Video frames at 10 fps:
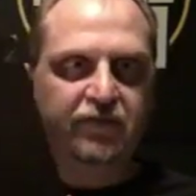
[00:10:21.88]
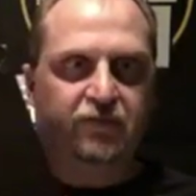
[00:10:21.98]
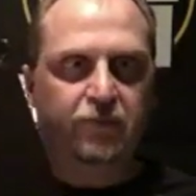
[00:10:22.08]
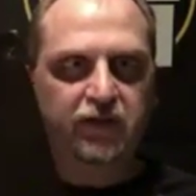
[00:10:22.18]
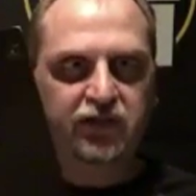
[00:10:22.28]
or
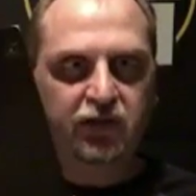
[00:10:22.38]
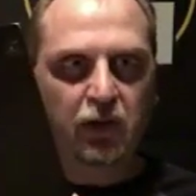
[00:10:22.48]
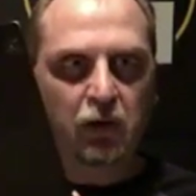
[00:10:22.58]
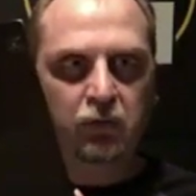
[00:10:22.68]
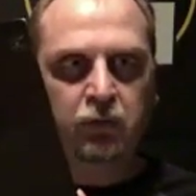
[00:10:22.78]
7 months
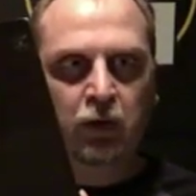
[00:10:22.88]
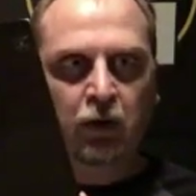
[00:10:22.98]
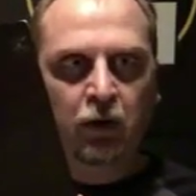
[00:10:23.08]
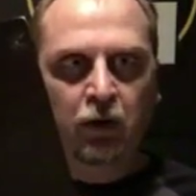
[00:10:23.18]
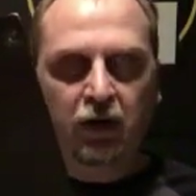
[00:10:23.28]
ago,
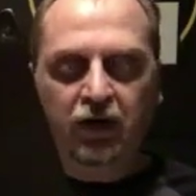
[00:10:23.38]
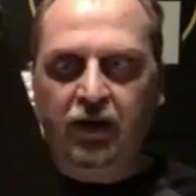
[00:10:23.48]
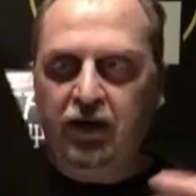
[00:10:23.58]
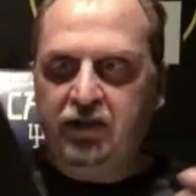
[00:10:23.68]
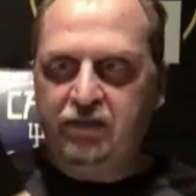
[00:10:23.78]

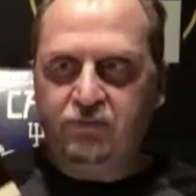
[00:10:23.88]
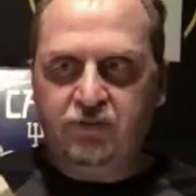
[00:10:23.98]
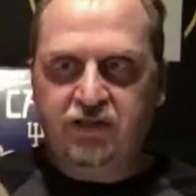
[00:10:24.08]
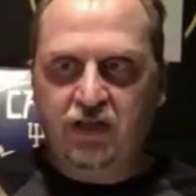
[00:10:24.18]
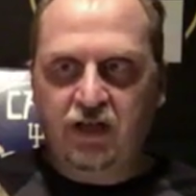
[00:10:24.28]
and it
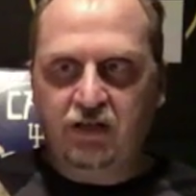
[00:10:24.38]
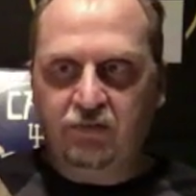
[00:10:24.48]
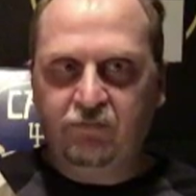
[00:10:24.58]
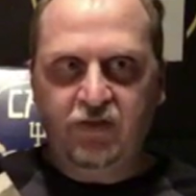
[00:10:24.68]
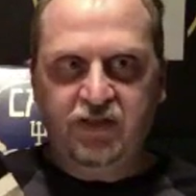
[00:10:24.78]
was on
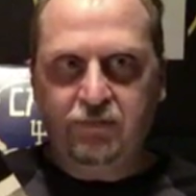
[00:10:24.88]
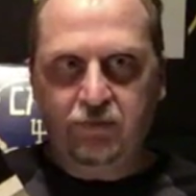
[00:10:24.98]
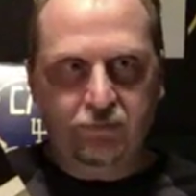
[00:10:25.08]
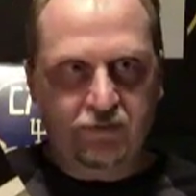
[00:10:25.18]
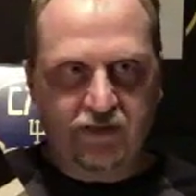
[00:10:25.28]
a VC
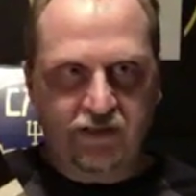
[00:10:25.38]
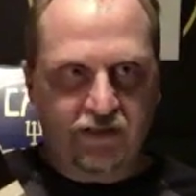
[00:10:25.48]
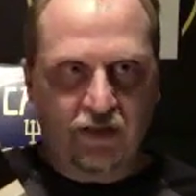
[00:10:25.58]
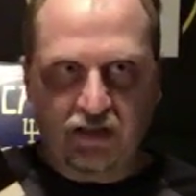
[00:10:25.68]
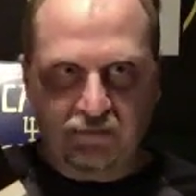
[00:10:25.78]
Members
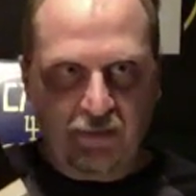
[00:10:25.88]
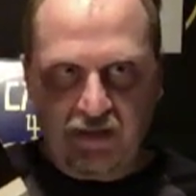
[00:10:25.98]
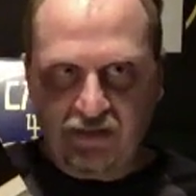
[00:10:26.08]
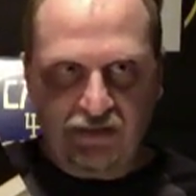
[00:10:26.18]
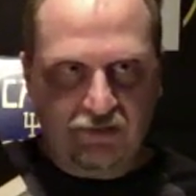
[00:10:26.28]
Discogs
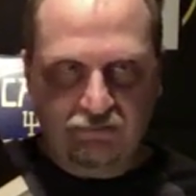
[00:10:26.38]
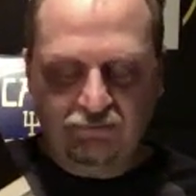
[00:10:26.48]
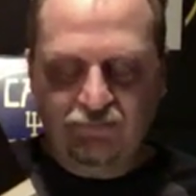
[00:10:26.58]
page.